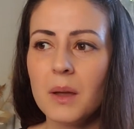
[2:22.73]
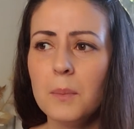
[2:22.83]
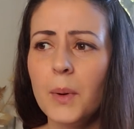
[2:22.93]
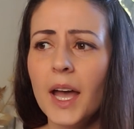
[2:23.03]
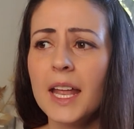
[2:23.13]

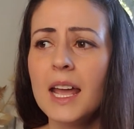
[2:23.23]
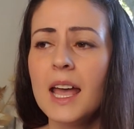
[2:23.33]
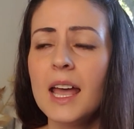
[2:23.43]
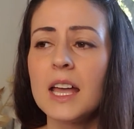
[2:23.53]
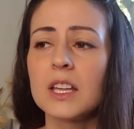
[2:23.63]
But,
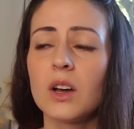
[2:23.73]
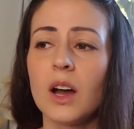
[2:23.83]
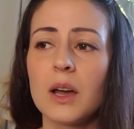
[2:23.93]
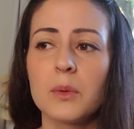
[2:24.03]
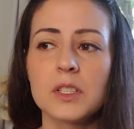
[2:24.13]
you know,
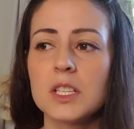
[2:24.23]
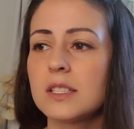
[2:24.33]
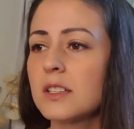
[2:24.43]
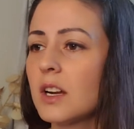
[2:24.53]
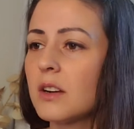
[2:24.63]
I would
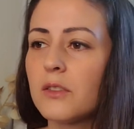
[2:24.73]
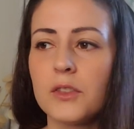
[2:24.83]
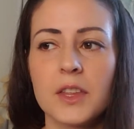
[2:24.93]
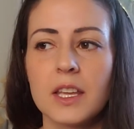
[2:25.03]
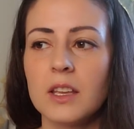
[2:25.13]
just start
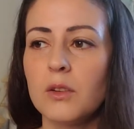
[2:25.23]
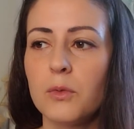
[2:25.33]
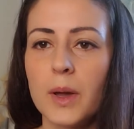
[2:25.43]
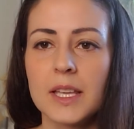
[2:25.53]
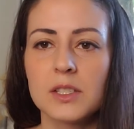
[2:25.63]
thinking
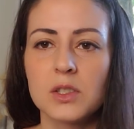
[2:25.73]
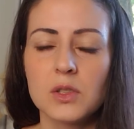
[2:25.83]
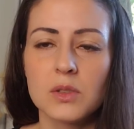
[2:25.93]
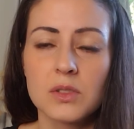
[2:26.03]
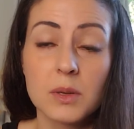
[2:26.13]
of ways
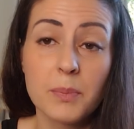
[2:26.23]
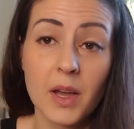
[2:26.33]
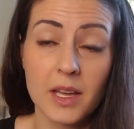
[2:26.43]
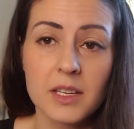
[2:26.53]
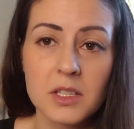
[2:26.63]
to
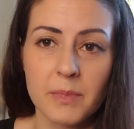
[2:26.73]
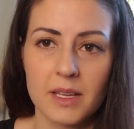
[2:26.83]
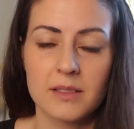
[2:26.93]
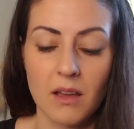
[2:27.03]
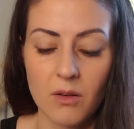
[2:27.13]
punish
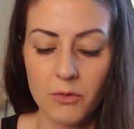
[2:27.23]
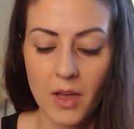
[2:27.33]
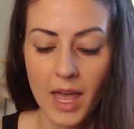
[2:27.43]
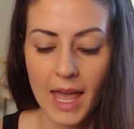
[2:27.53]
myself.